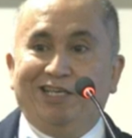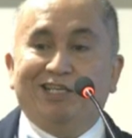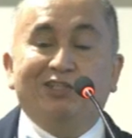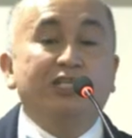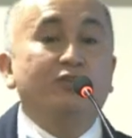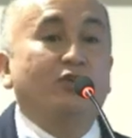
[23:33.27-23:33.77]

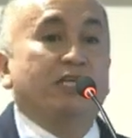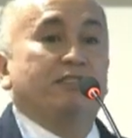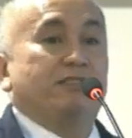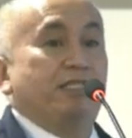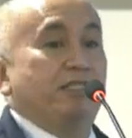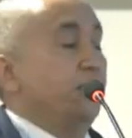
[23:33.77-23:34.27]
And then you can
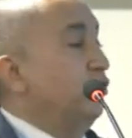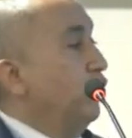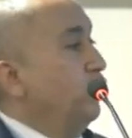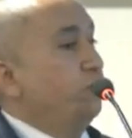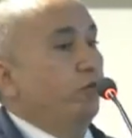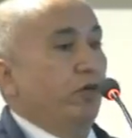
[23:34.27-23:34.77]
see that
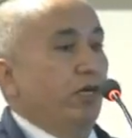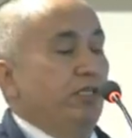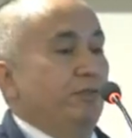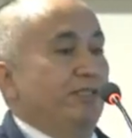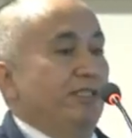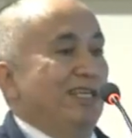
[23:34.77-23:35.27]
those
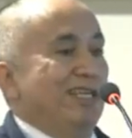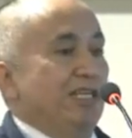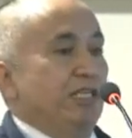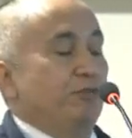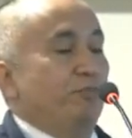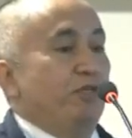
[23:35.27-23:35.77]
organisms
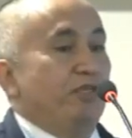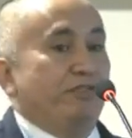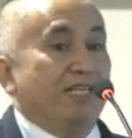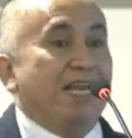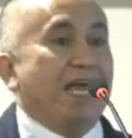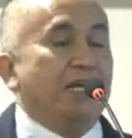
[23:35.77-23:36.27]

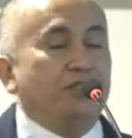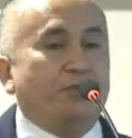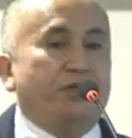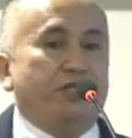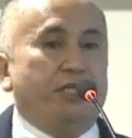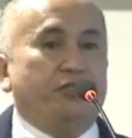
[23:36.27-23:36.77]
experience a large
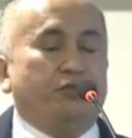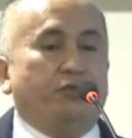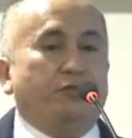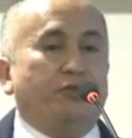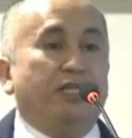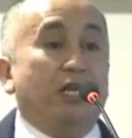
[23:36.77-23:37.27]

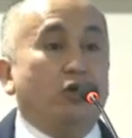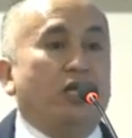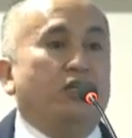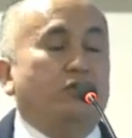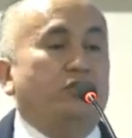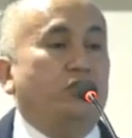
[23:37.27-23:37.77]
variation from the
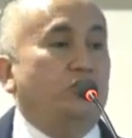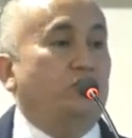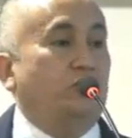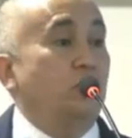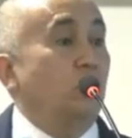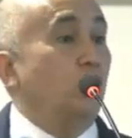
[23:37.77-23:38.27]
local
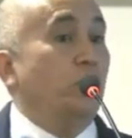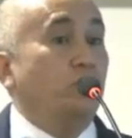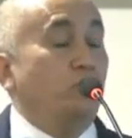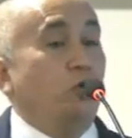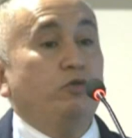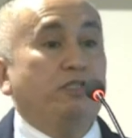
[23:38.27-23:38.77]
condition, where
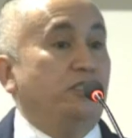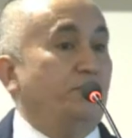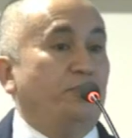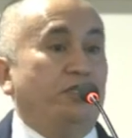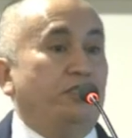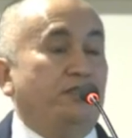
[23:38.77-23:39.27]
those
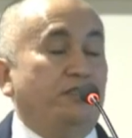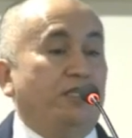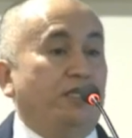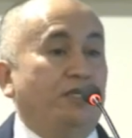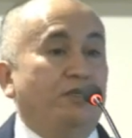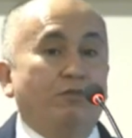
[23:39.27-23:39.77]
experience
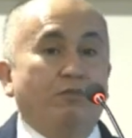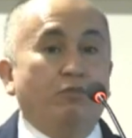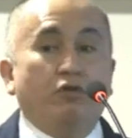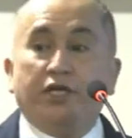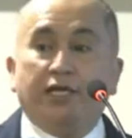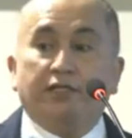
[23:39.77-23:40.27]
the
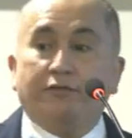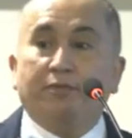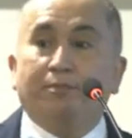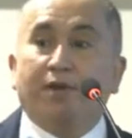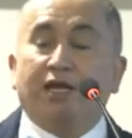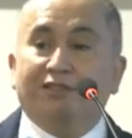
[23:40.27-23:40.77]
more negative
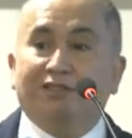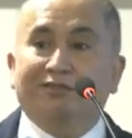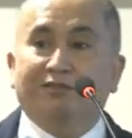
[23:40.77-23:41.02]
impact.